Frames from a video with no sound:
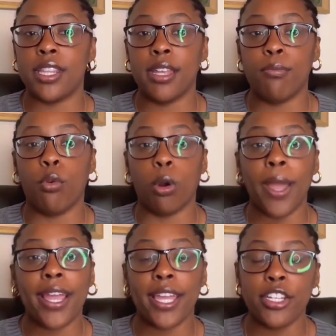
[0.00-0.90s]
to then pour
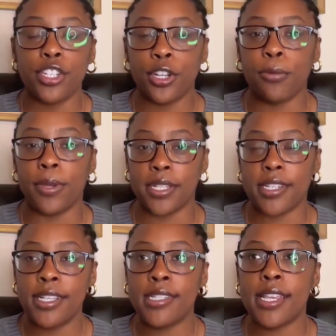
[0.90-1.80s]
back into your
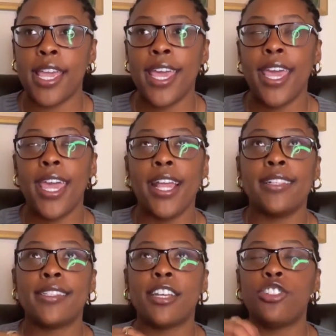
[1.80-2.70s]
business
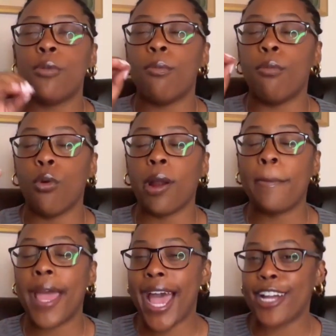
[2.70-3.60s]
in such a
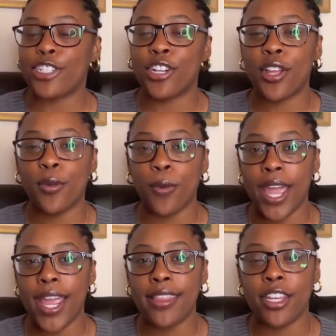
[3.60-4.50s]
more passionate
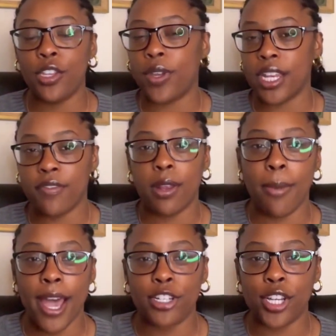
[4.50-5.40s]
way than you can even
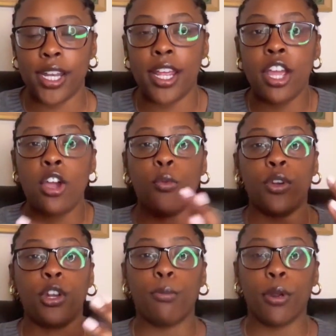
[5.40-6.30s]
imagine.
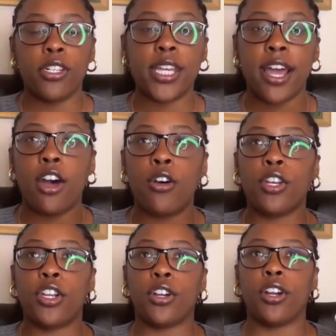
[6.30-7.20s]
When you're burnt
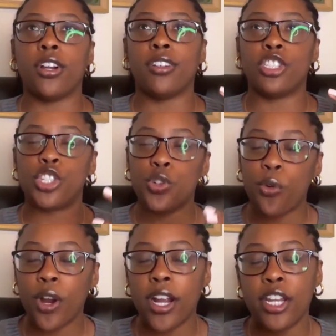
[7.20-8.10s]
out, you're
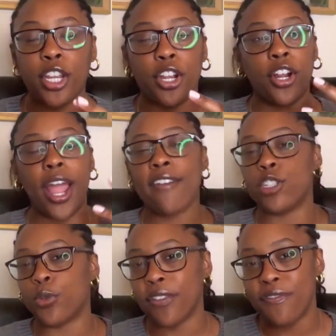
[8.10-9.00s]
short, have a
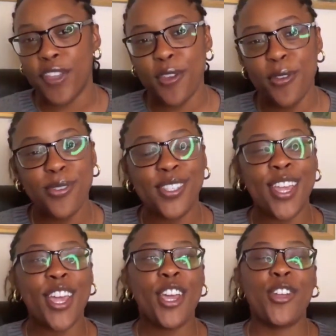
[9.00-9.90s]
short fuse,
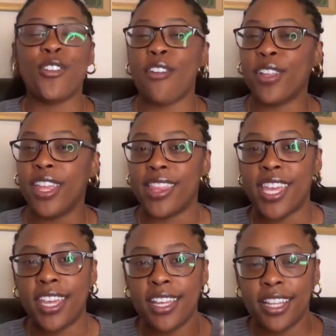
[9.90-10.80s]
you're not really
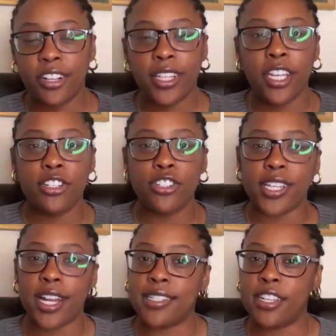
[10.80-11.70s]
thinking clearly, you're
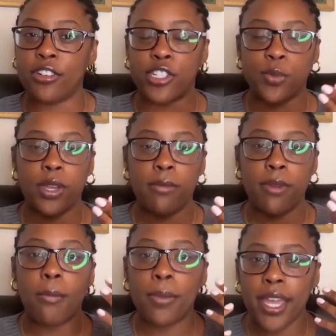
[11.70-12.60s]
just kind of sink or swim,
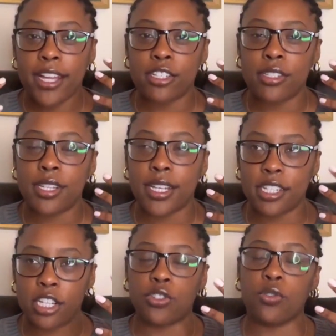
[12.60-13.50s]
not being as
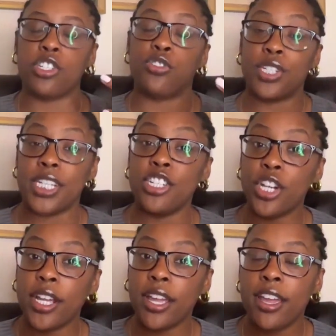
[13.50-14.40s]
intentional and
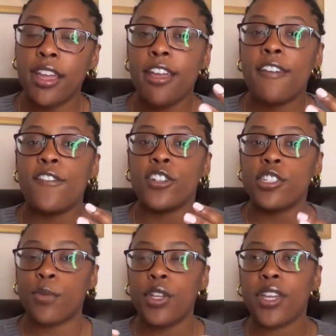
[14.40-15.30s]
strategic,
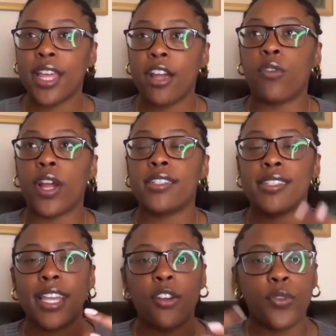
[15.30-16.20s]
versus when you get that rest,
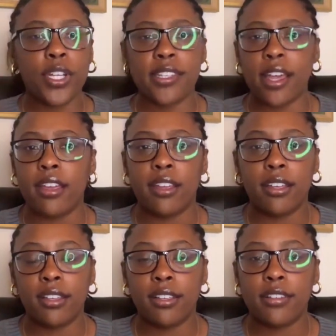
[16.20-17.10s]
it's like a reset.
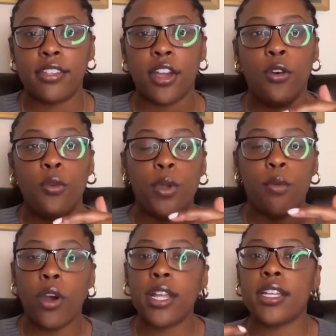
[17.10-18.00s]
So we
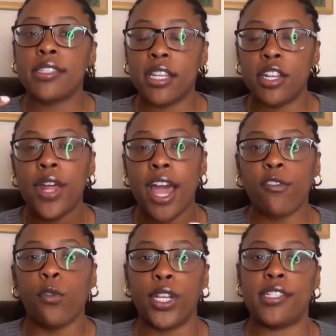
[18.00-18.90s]
want to continue to
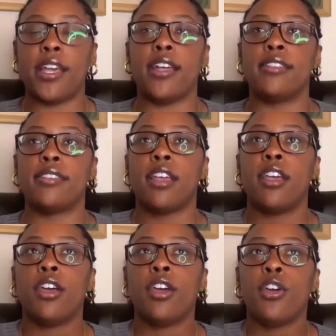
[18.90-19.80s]
have resets
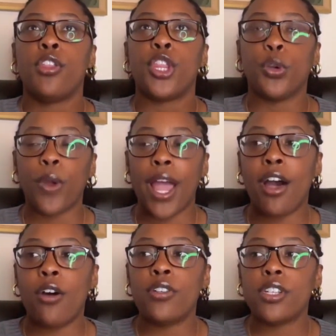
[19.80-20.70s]

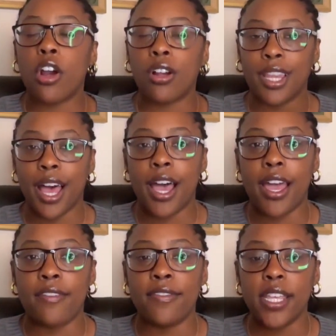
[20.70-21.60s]
throughout our
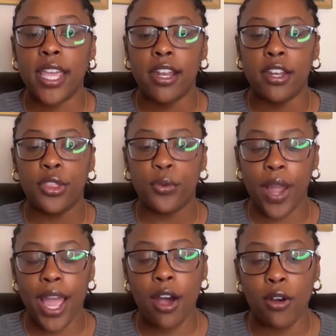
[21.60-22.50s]
lives and
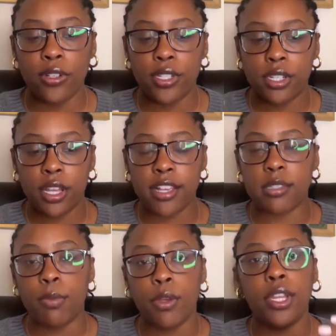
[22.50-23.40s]
throughout
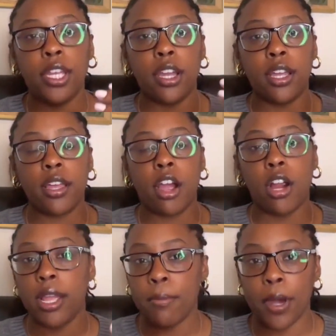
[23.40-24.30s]
us building
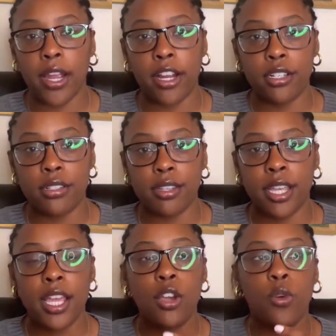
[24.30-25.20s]
our empires.
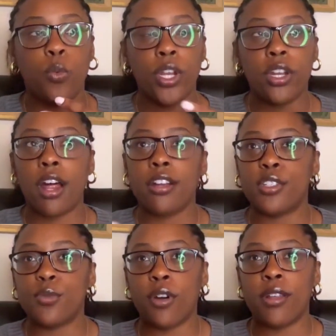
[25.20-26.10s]
We do not
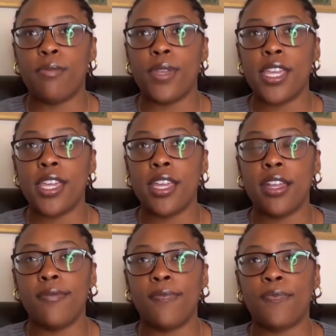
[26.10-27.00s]
just want
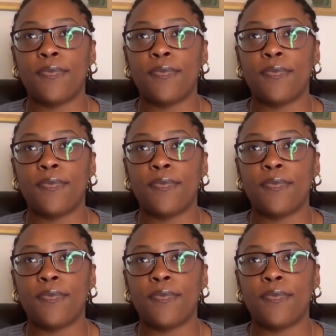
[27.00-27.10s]
to